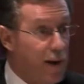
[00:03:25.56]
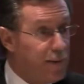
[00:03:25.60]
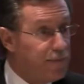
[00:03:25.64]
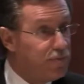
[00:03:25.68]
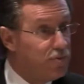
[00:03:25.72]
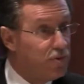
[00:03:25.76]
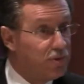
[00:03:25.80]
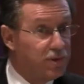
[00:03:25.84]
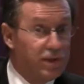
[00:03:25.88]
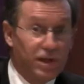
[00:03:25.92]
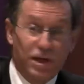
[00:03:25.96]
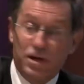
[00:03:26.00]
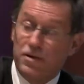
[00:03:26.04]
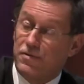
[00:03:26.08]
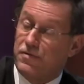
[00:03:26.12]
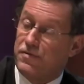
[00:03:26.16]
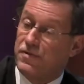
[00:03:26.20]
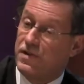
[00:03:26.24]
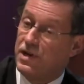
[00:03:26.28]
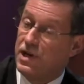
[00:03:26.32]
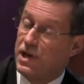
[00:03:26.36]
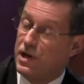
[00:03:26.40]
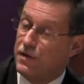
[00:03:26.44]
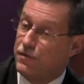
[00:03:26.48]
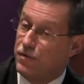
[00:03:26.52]
perhaps not
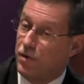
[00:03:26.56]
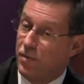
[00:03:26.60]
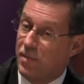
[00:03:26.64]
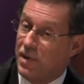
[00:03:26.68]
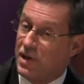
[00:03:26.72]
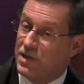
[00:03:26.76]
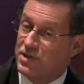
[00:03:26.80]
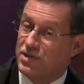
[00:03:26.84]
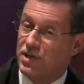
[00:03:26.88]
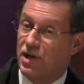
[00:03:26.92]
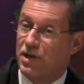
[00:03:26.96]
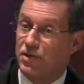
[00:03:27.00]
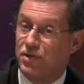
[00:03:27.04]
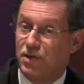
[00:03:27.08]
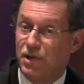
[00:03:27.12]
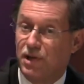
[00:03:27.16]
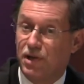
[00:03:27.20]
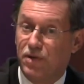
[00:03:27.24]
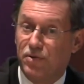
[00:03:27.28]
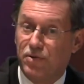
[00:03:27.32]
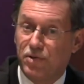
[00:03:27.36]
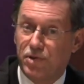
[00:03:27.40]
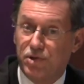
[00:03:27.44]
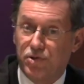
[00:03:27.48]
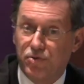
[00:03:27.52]
enough from outside
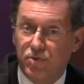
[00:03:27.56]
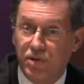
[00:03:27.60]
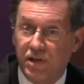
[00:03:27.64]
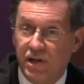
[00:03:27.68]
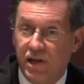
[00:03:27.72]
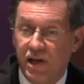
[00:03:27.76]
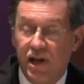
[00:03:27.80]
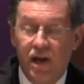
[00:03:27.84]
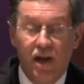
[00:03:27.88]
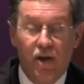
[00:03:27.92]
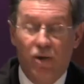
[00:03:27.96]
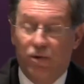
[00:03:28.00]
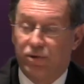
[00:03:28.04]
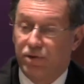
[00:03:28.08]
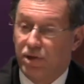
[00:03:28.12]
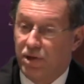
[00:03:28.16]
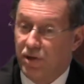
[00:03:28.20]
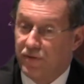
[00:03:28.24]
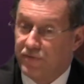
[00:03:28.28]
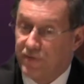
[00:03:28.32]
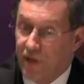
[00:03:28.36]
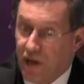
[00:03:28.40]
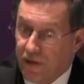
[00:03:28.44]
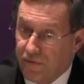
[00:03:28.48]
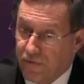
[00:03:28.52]
the industry, not
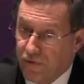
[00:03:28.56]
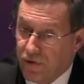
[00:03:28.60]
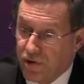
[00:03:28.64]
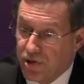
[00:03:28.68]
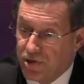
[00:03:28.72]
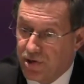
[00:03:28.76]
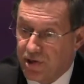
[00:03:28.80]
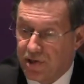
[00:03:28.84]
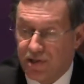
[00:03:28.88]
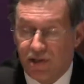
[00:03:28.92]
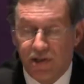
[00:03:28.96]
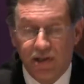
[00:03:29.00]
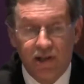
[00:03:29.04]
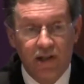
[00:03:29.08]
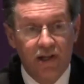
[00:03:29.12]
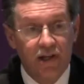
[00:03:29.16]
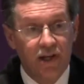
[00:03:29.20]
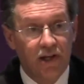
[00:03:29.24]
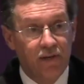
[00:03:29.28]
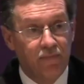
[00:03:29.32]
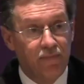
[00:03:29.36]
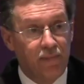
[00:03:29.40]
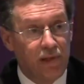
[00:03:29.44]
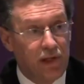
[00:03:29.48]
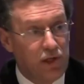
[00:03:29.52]
enough diversity,
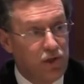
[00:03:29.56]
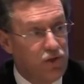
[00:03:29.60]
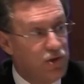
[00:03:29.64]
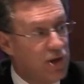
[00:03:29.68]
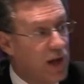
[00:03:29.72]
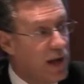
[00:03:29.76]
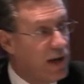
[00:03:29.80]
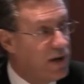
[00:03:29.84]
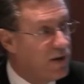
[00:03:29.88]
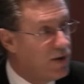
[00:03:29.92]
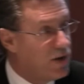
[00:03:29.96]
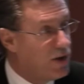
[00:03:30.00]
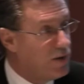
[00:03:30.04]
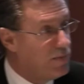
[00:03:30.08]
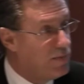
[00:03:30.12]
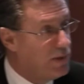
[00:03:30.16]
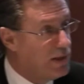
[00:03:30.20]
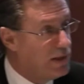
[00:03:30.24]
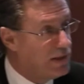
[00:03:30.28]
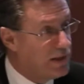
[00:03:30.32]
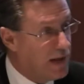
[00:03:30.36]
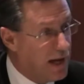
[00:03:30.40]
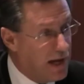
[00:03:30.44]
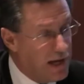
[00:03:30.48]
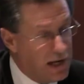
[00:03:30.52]
be it gender,
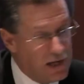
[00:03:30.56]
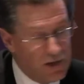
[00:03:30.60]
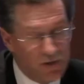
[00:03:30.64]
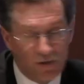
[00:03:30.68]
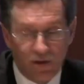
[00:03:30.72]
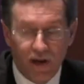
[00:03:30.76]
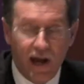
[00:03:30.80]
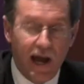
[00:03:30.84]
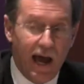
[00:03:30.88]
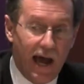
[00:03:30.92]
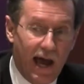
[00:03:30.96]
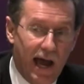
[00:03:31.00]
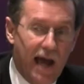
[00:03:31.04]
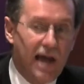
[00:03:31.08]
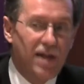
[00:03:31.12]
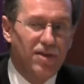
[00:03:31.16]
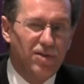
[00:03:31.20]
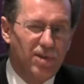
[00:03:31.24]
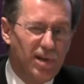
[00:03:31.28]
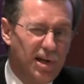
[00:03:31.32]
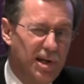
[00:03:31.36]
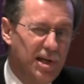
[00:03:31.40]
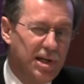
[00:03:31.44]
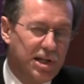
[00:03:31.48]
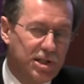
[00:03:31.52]
be it age,
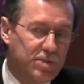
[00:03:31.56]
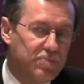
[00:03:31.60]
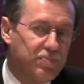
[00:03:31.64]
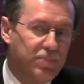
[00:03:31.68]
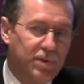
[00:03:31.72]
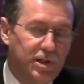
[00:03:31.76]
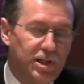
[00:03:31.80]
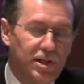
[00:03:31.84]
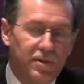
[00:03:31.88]
and the list